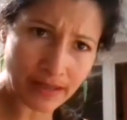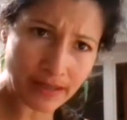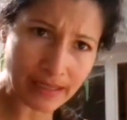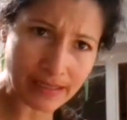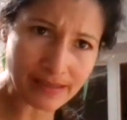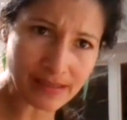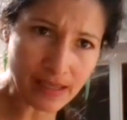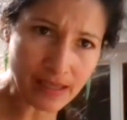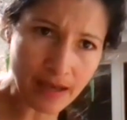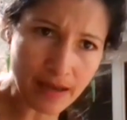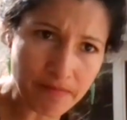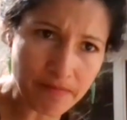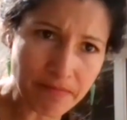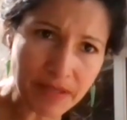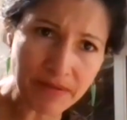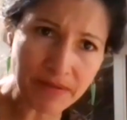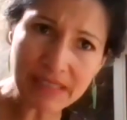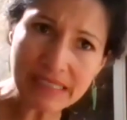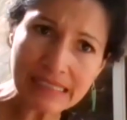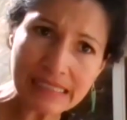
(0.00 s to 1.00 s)
It's a
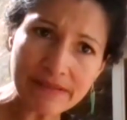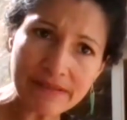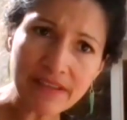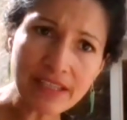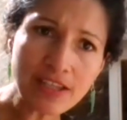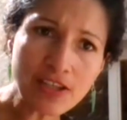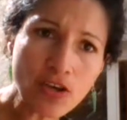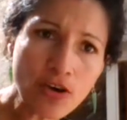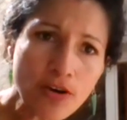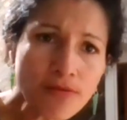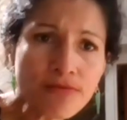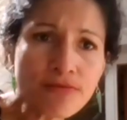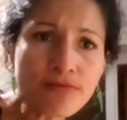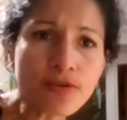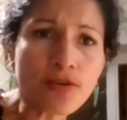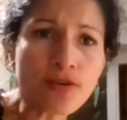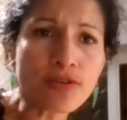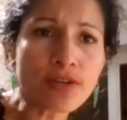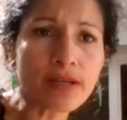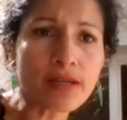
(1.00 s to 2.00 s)
BBC video
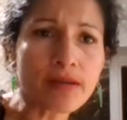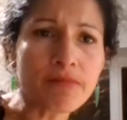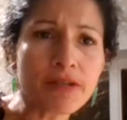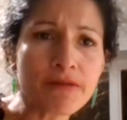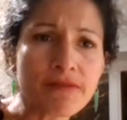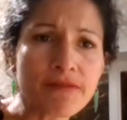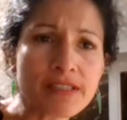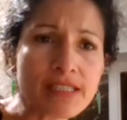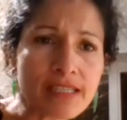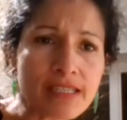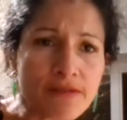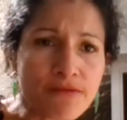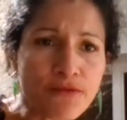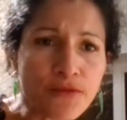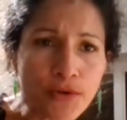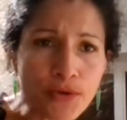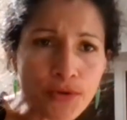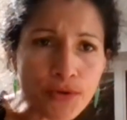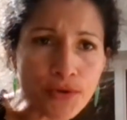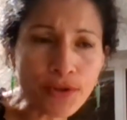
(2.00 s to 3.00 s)
from the BBC
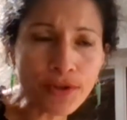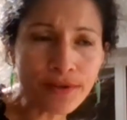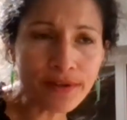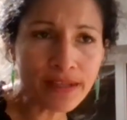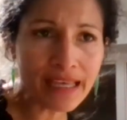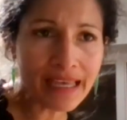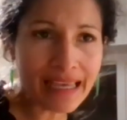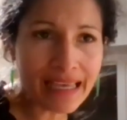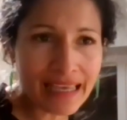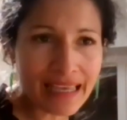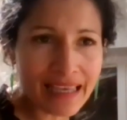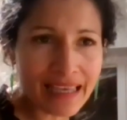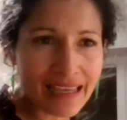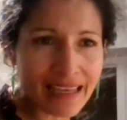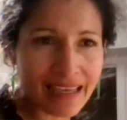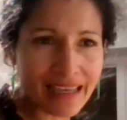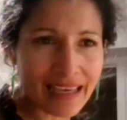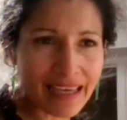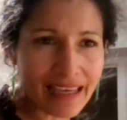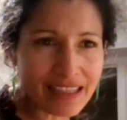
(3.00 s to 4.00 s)
Food,
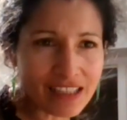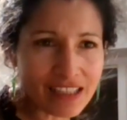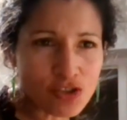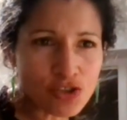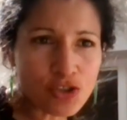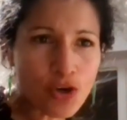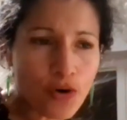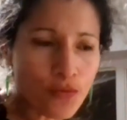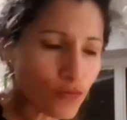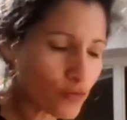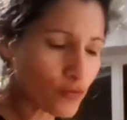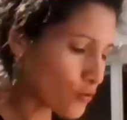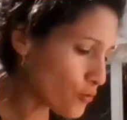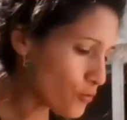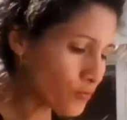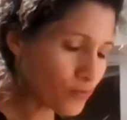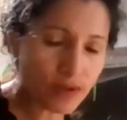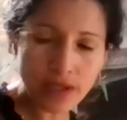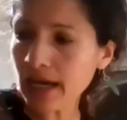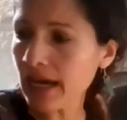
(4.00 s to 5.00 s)
and it shows you
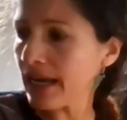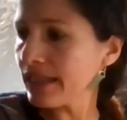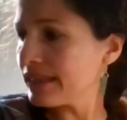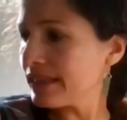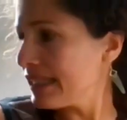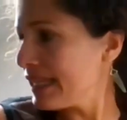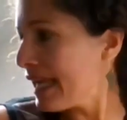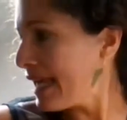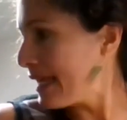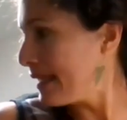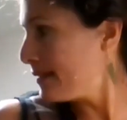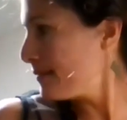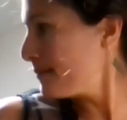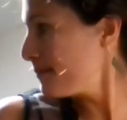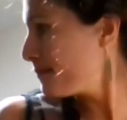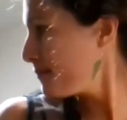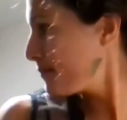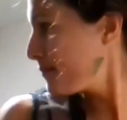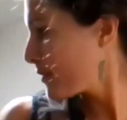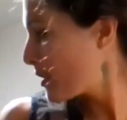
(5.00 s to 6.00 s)
at the end,
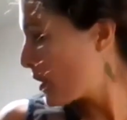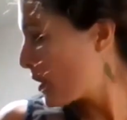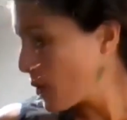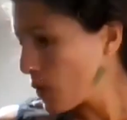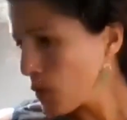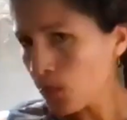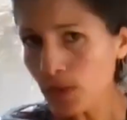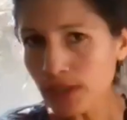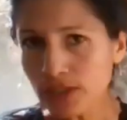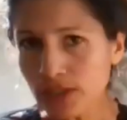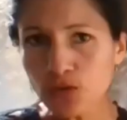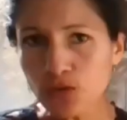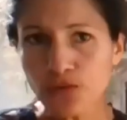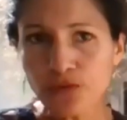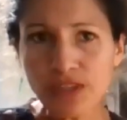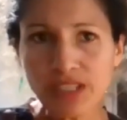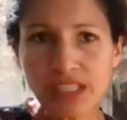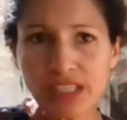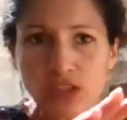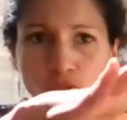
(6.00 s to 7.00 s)
when you
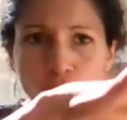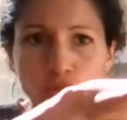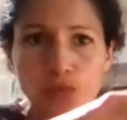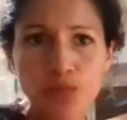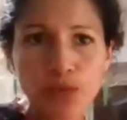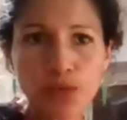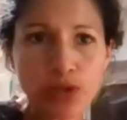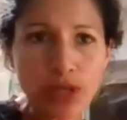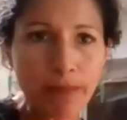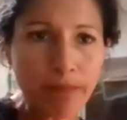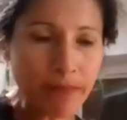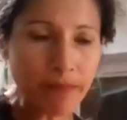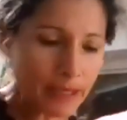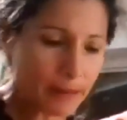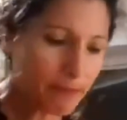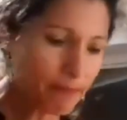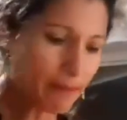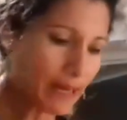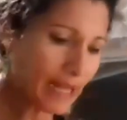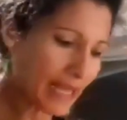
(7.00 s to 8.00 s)
finish, you put a big
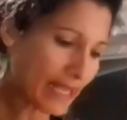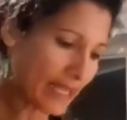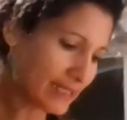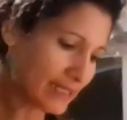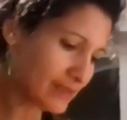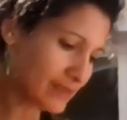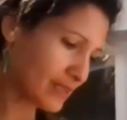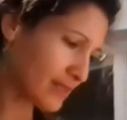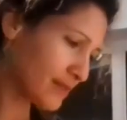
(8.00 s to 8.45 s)
plate.